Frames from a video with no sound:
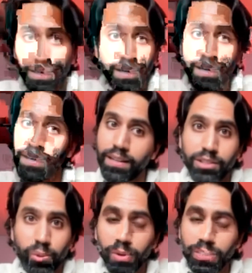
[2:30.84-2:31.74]
yes, that's
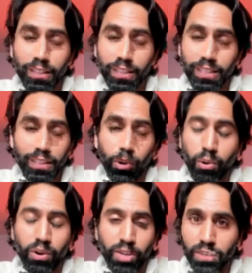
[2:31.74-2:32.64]
right, you can join a
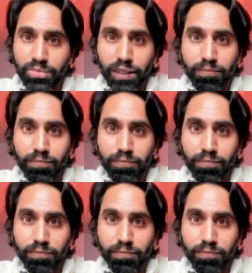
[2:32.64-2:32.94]
Zoom call